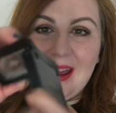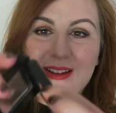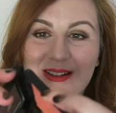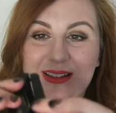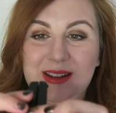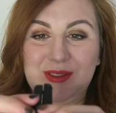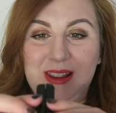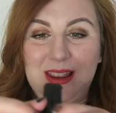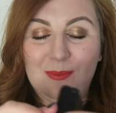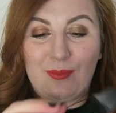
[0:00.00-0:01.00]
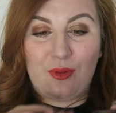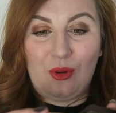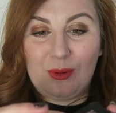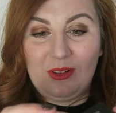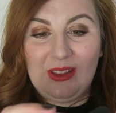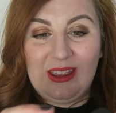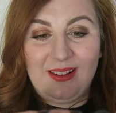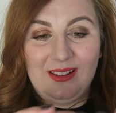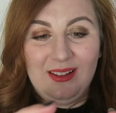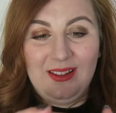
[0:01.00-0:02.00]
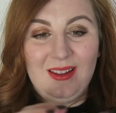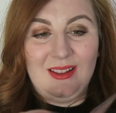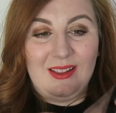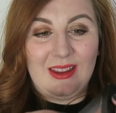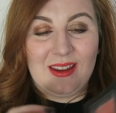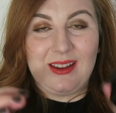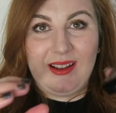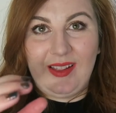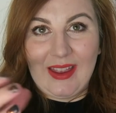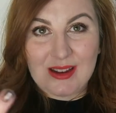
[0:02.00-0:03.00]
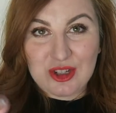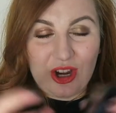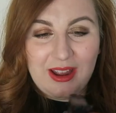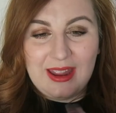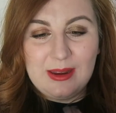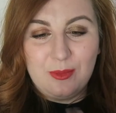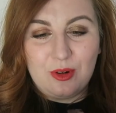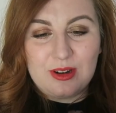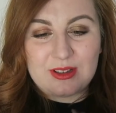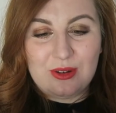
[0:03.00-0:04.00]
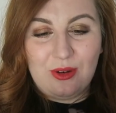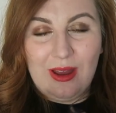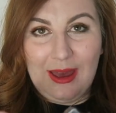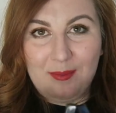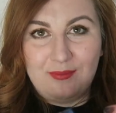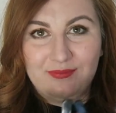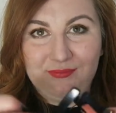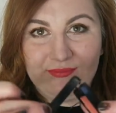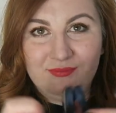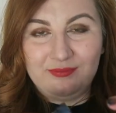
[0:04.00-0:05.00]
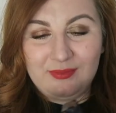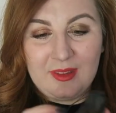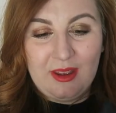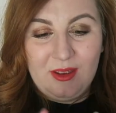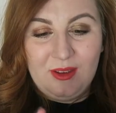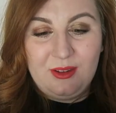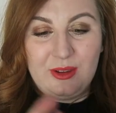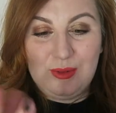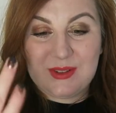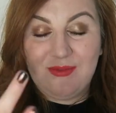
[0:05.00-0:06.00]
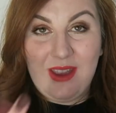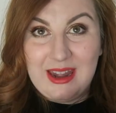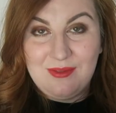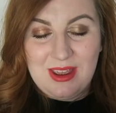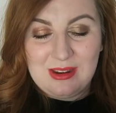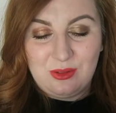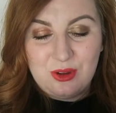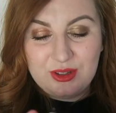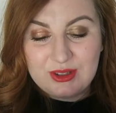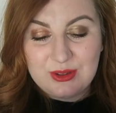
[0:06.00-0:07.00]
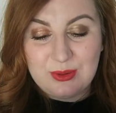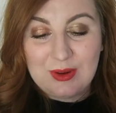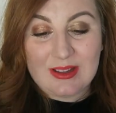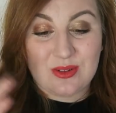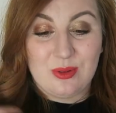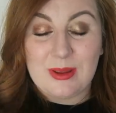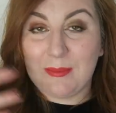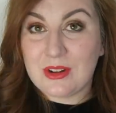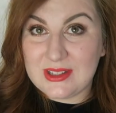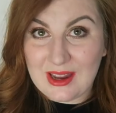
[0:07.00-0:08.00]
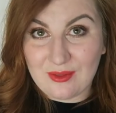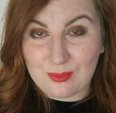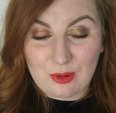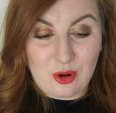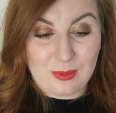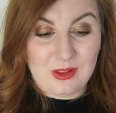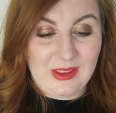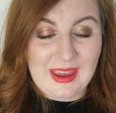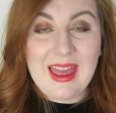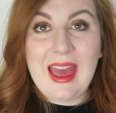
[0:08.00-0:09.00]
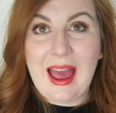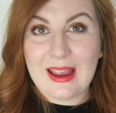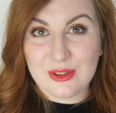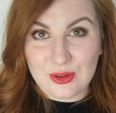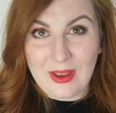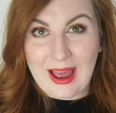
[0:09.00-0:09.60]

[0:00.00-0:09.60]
it doesn't even kind of properly like click shut anymore. It's not you know, it's very loose, so it's not being preserved properly. I do